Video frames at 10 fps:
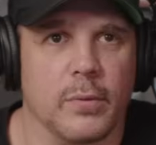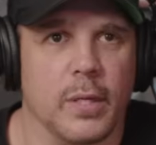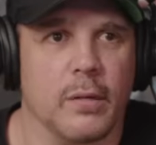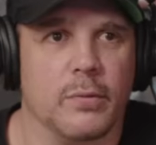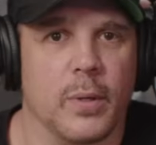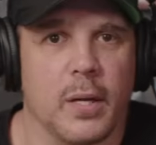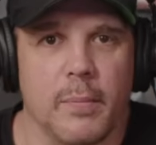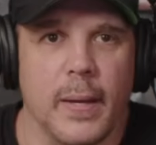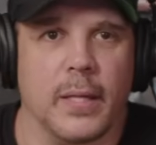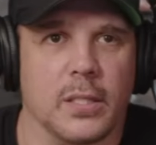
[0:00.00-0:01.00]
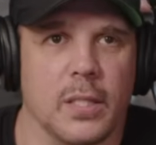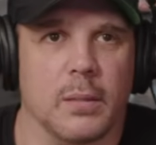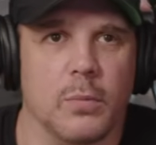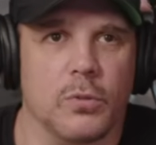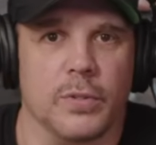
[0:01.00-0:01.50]
We gotta we gotta make this on the
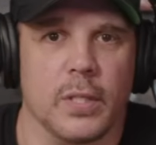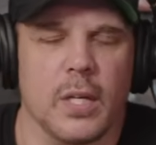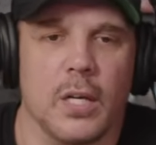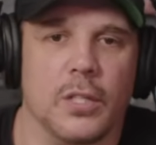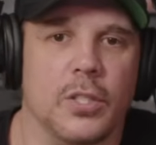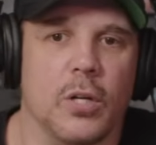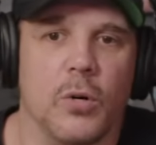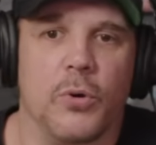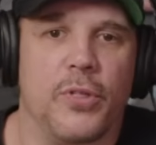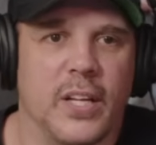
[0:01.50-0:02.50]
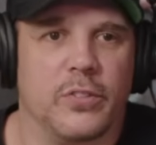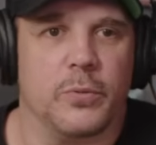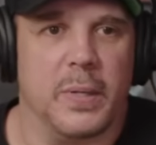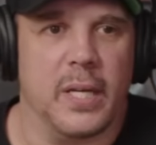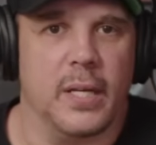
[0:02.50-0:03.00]
move. So thanks for
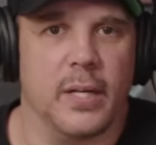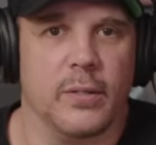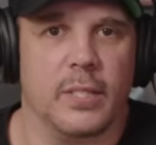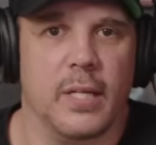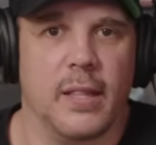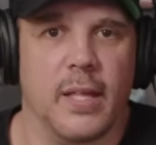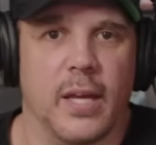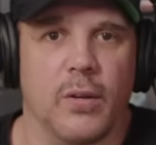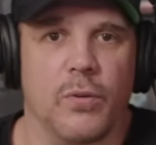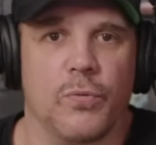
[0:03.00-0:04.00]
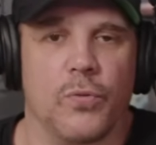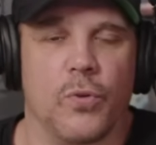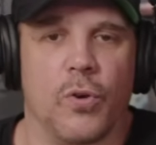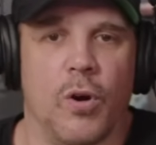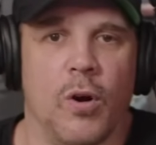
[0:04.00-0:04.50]
being here today. Thank you
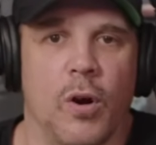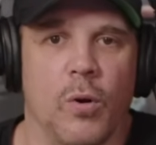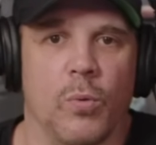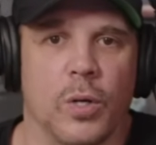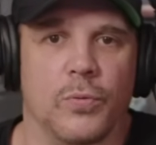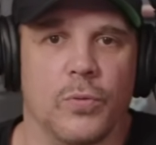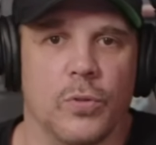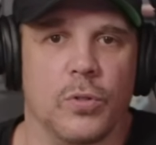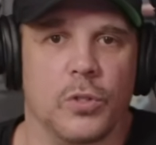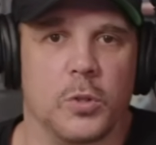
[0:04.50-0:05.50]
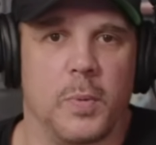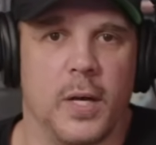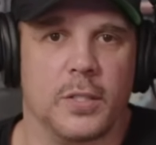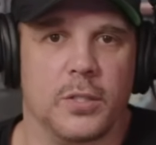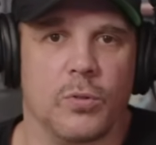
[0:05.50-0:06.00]
for our wonderful
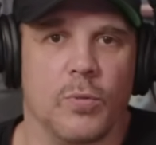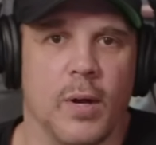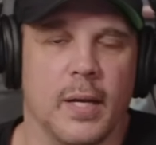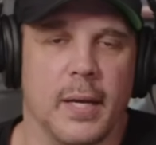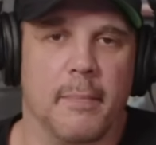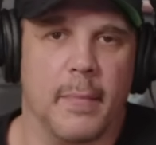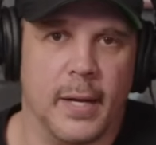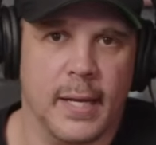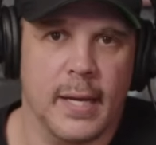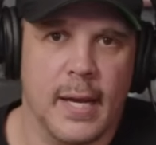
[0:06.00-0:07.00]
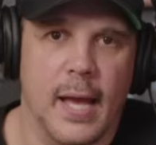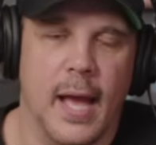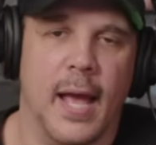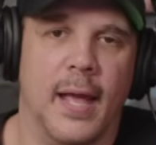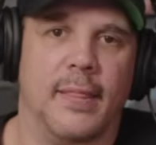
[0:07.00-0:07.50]
sponsor, Rocket Money,
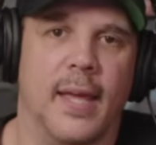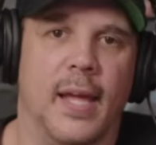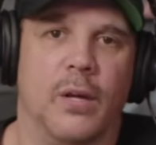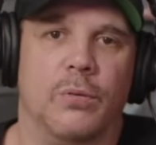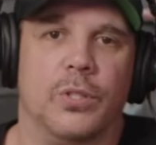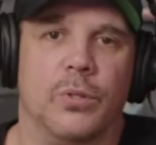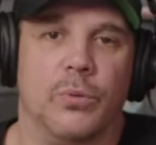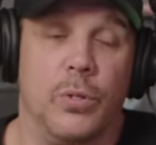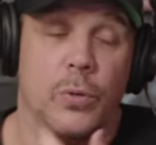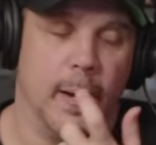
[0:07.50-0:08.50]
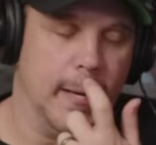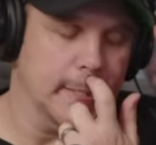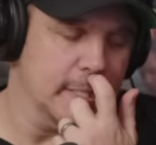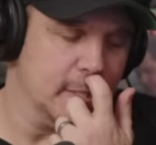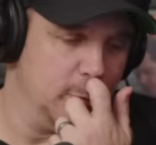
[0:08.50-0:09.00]
and thank you to you guys.
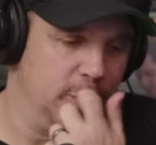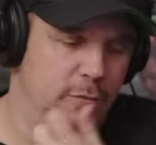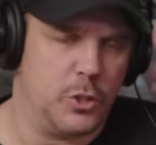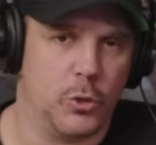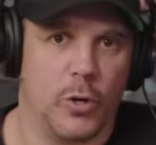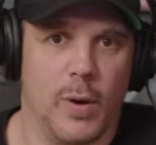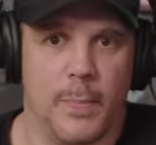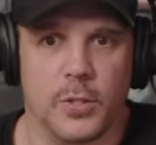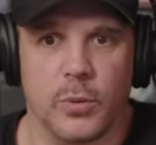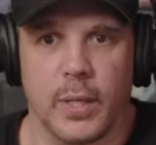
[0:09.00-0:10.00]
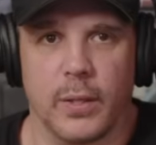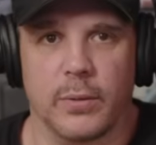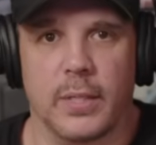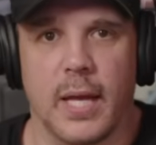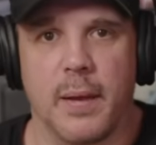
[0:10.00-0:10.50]
Yes, a little bit of a shorter episode here
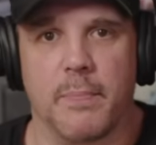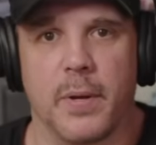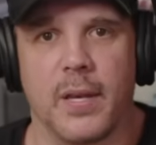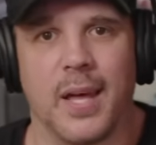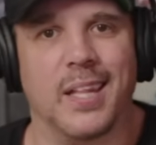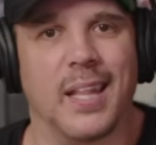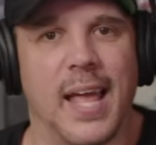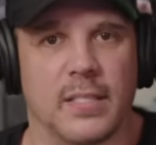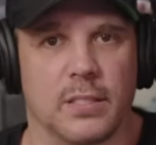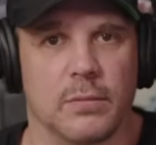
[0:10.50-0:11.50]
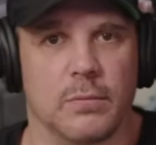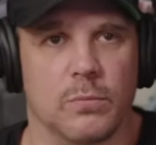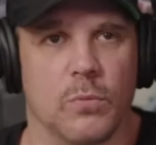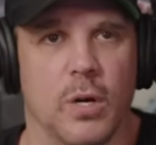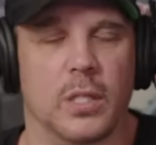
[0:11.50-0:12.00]
today, but nonetheless,
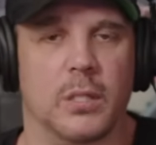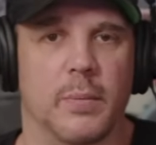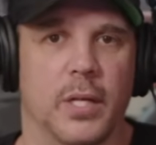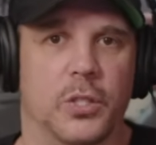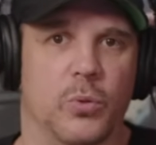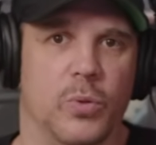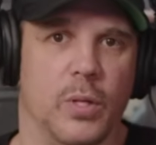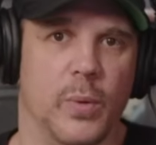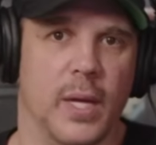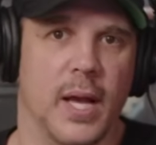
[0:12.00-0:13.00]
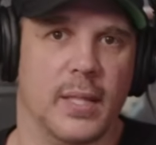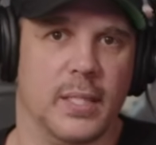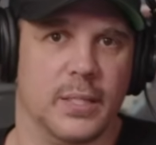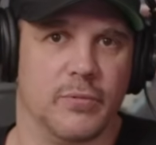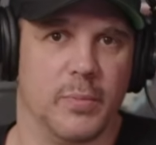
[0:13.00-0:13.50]
wanted to make sure that we got
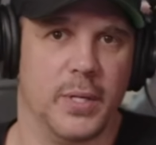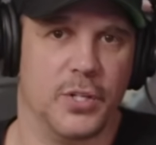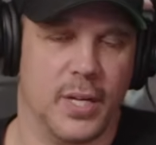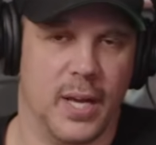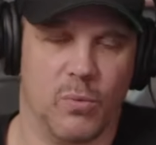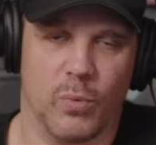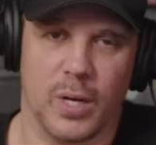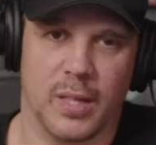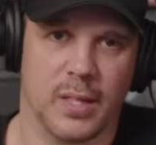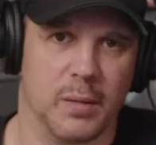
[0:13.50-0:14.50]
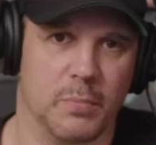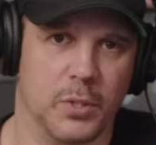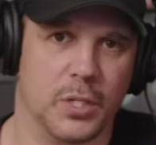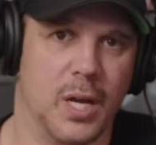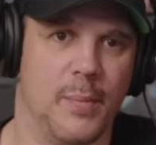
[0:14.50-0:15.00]
this information out. What do you think? Put
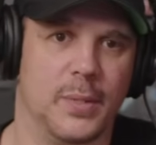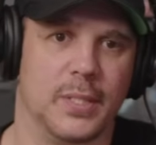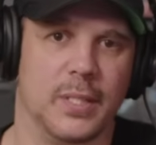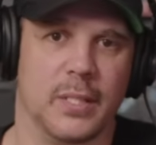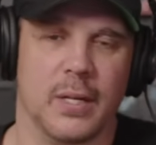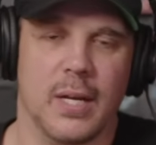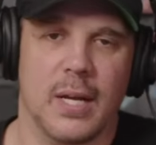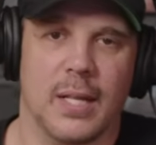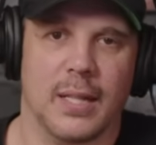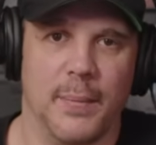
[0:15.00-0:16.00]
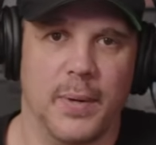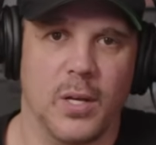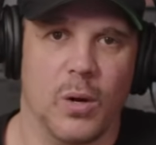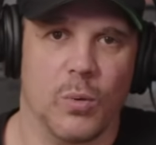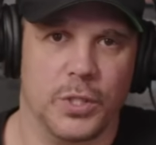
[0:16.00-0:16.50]
your comments in there. Let me
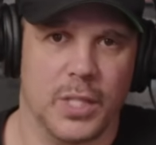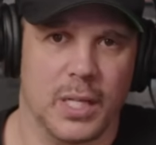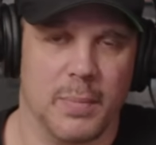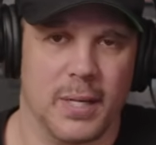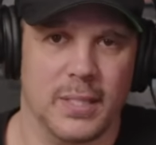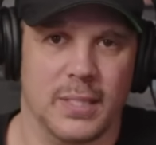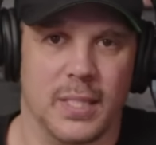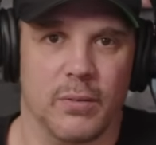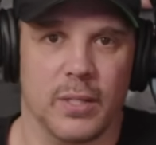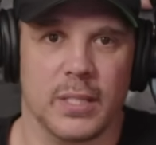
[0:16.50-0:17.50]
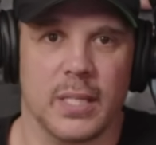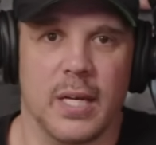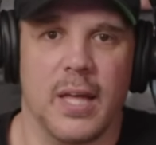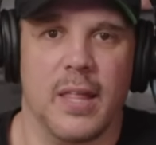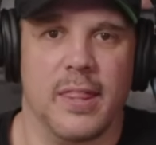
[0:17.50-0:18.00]
know what you think about these hearings.
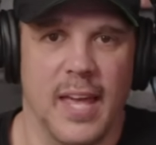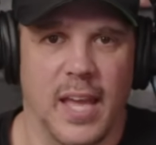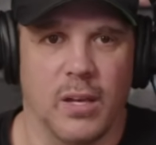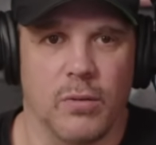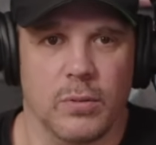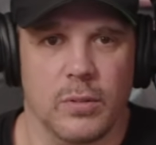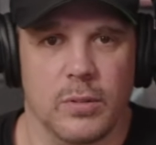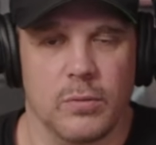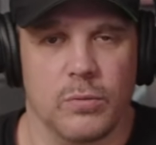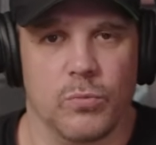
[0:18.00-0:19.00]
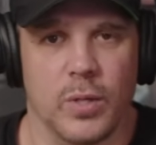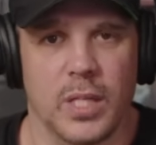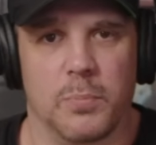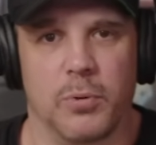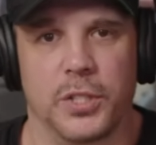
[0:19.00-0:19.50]
Thank you Really
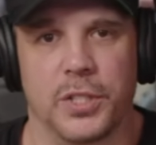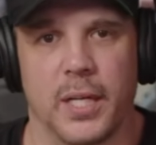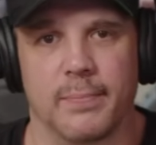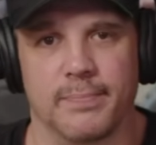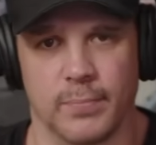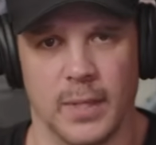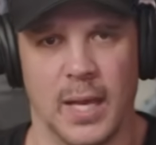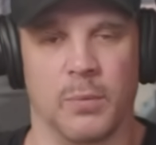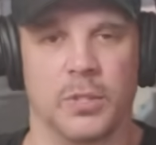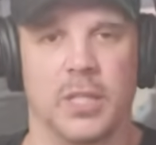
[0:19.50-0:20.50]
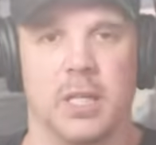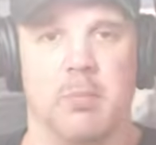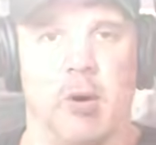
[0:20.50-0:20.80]
appreciate it, and we'll see you tomorrow.